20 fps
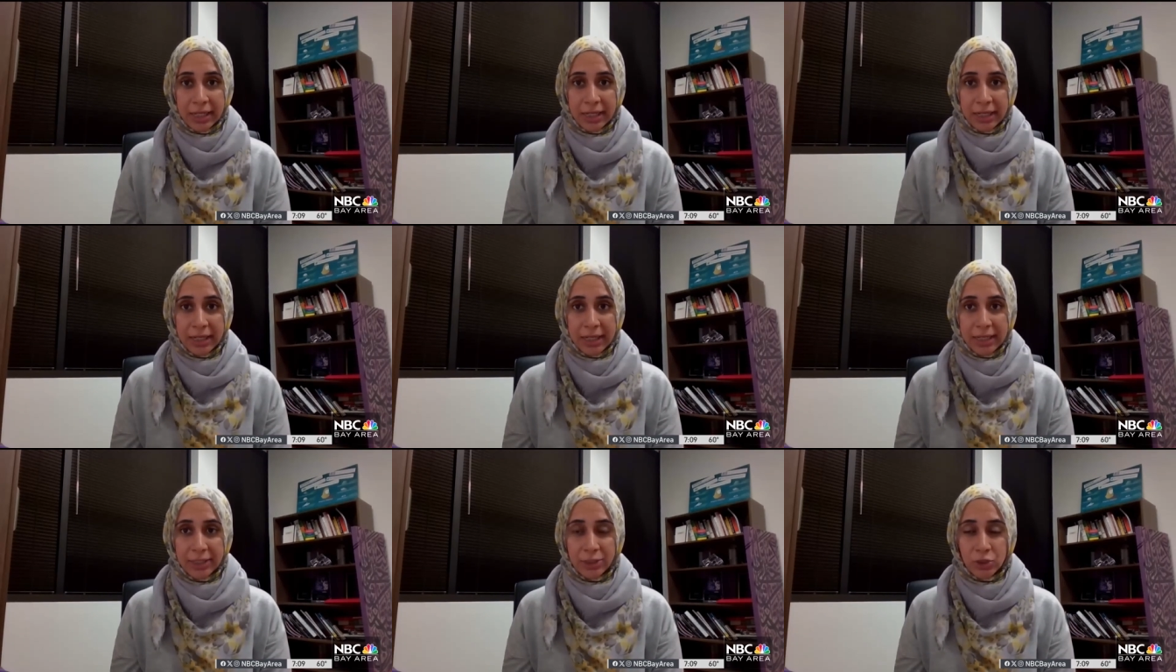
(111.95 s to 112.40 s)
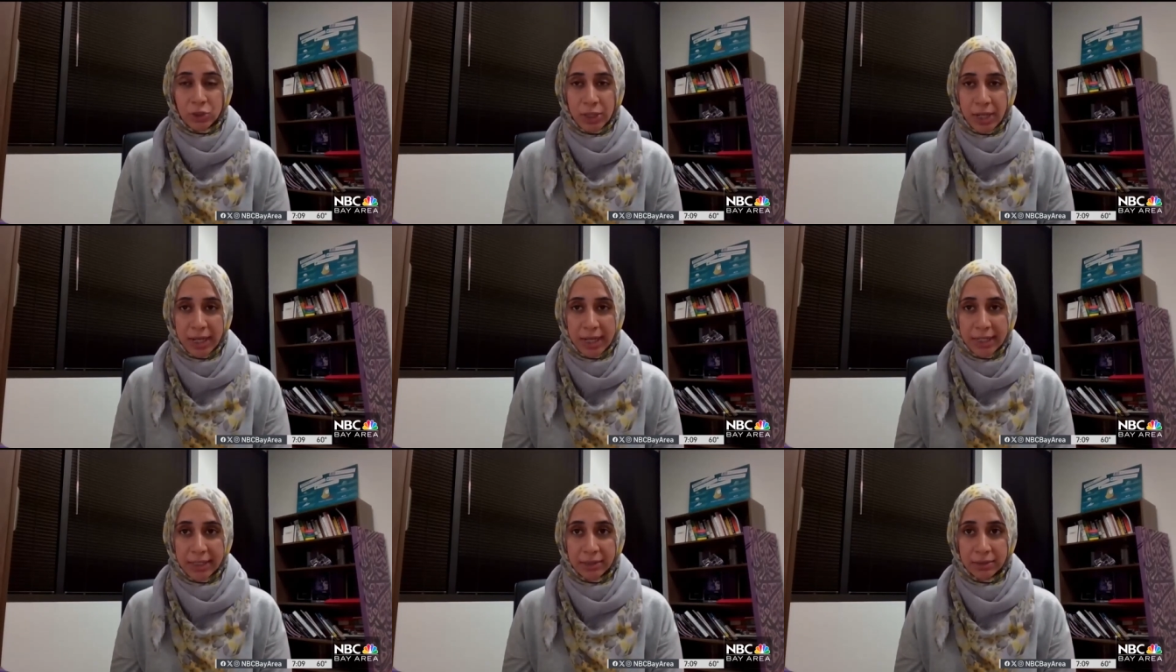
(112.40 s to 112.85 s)
a
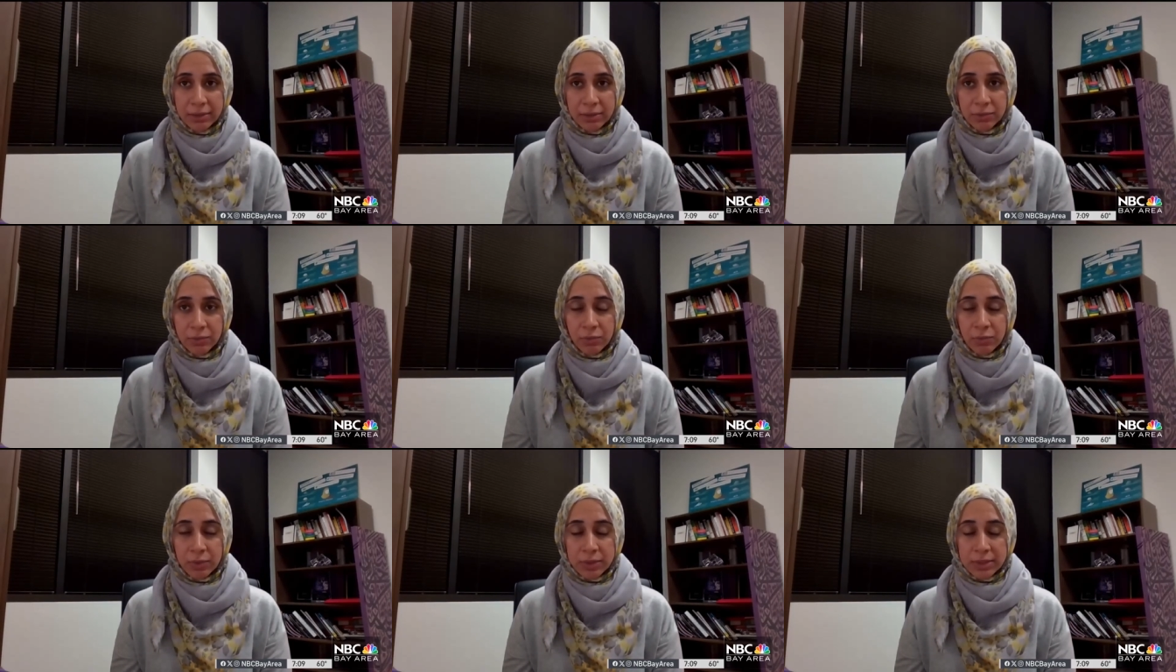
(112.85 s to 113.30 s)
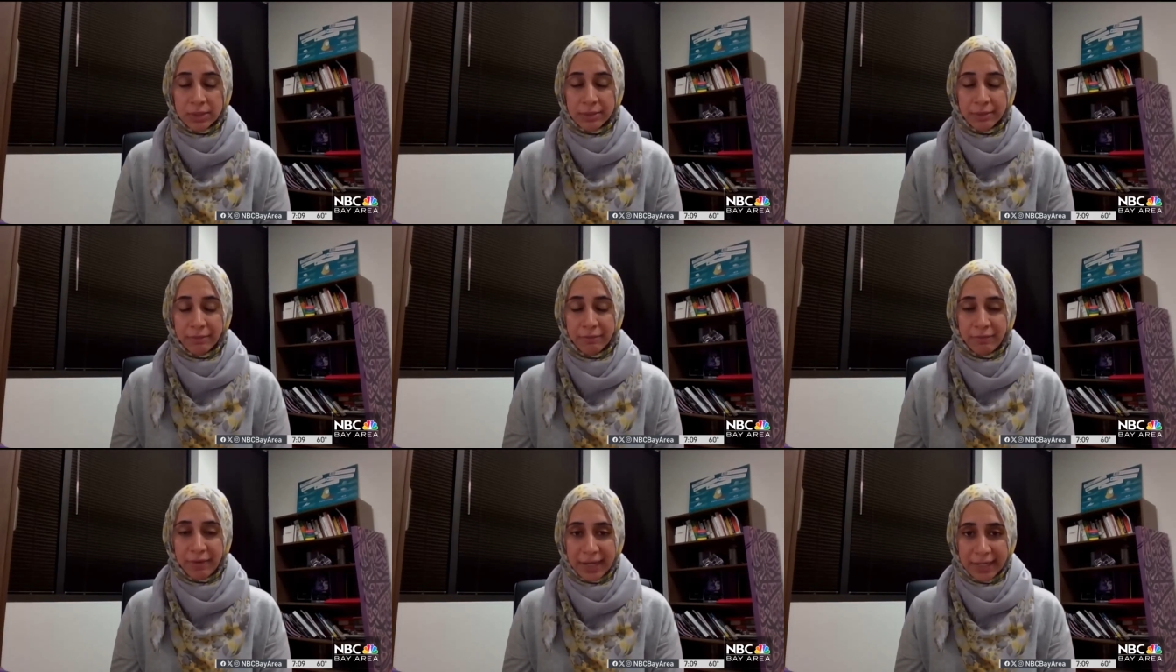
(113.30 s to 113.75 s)
child was
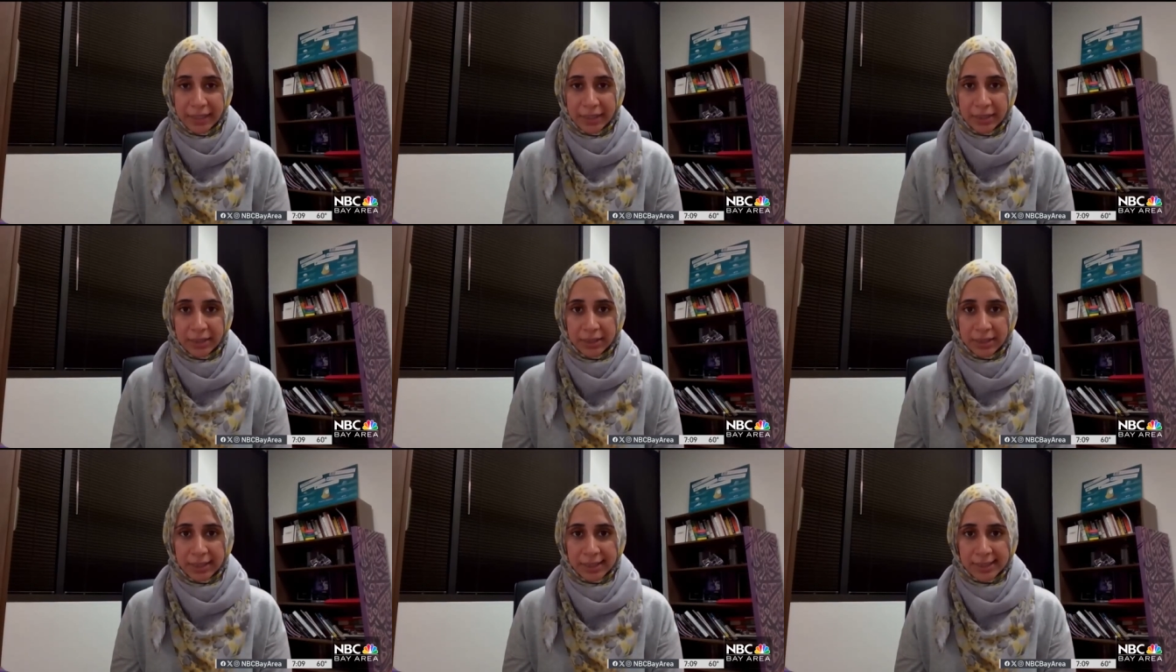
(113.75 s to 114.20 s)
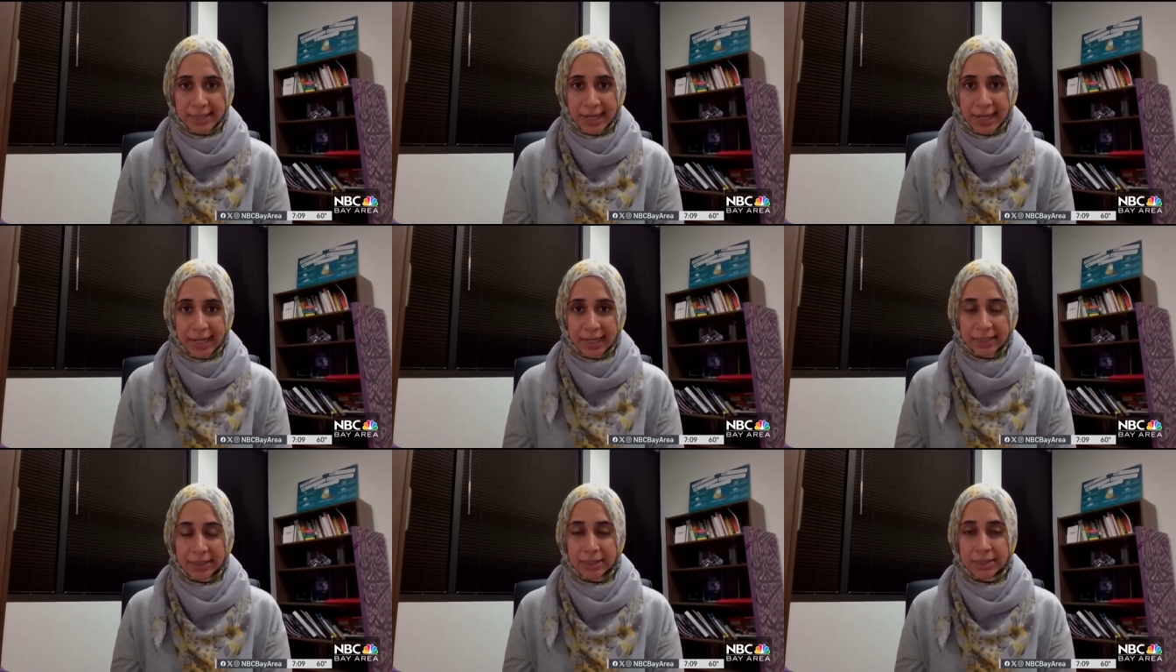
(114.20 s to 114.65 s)
violently
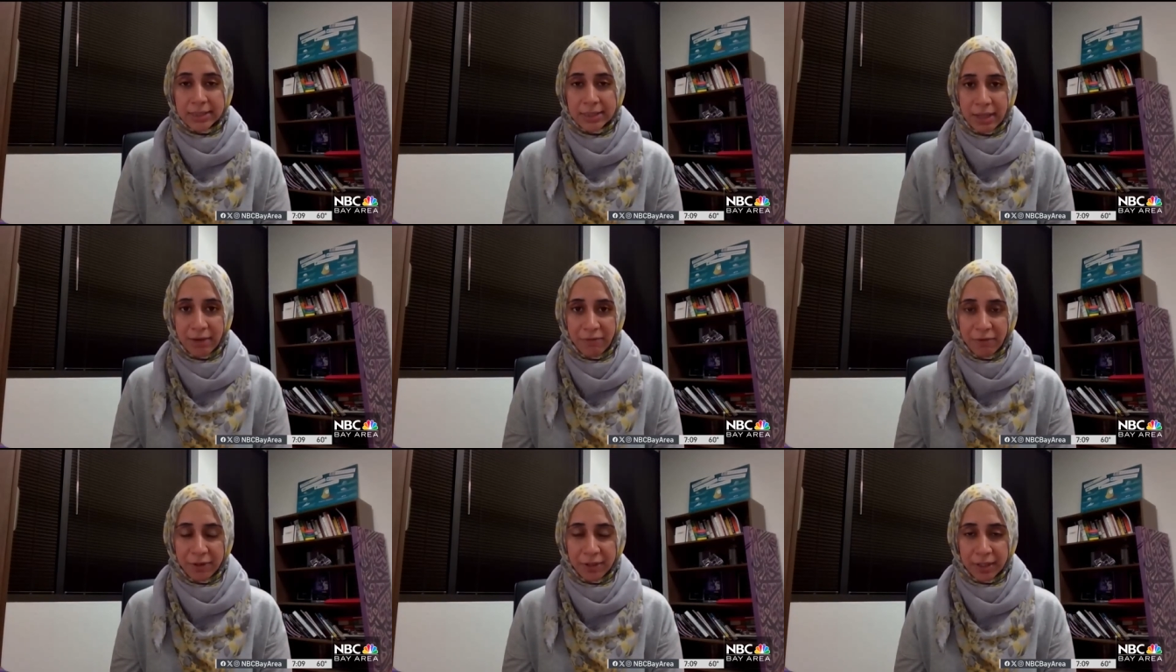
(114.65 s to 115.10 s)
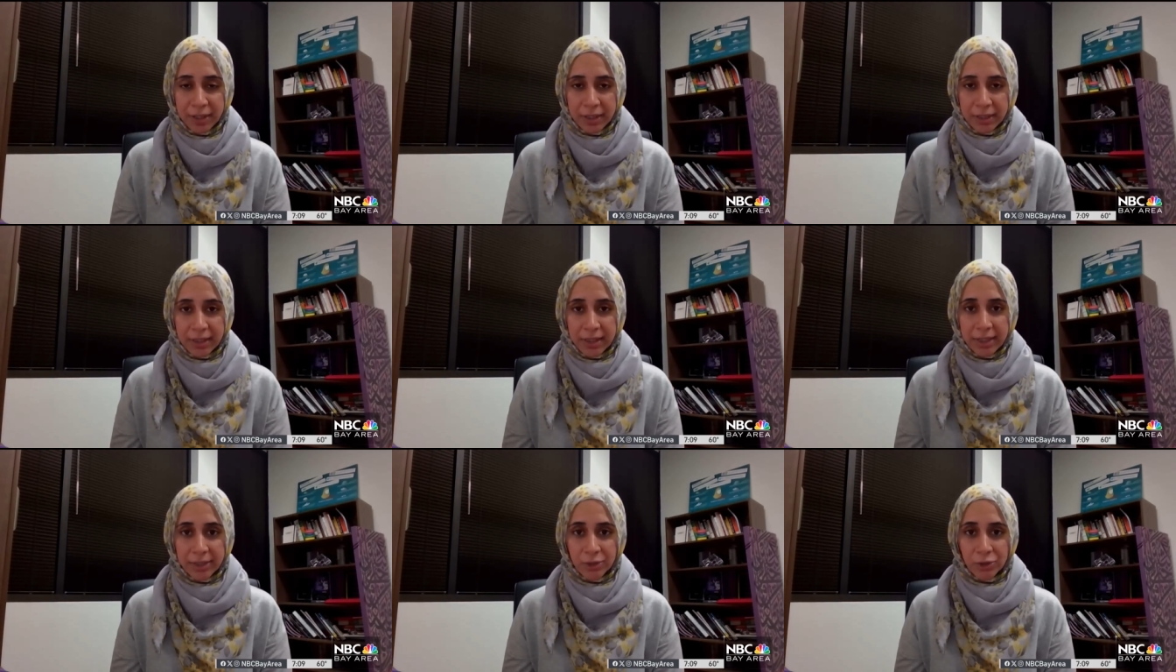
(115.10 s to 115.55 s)
attacked, suffered a
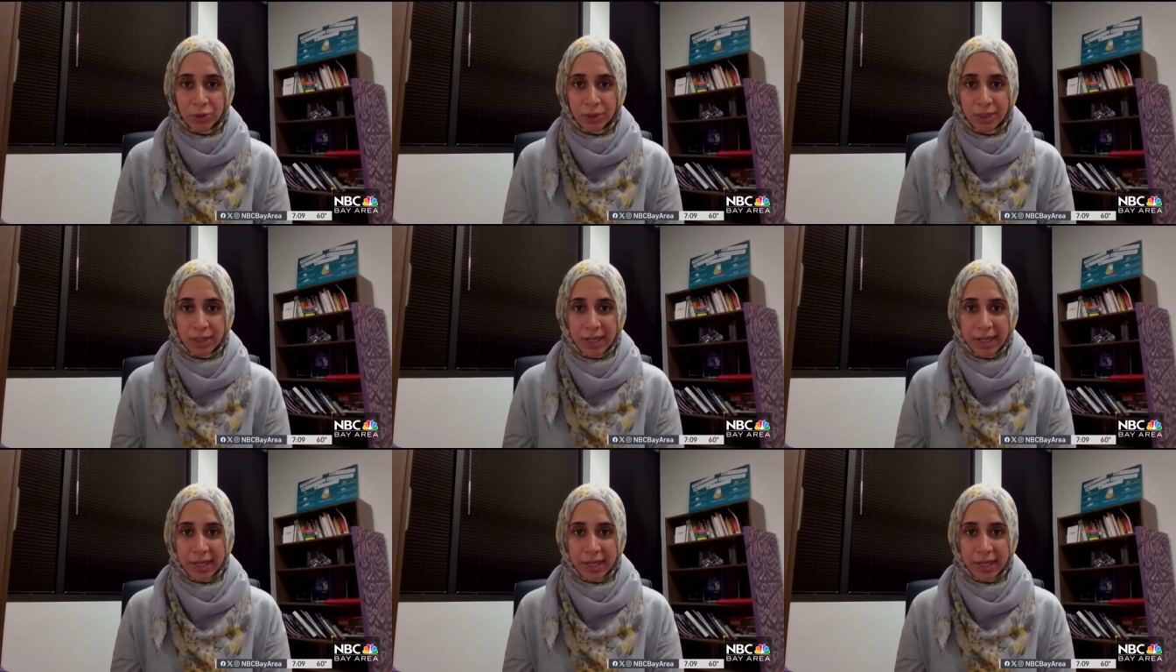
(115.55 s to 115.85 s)
concussion,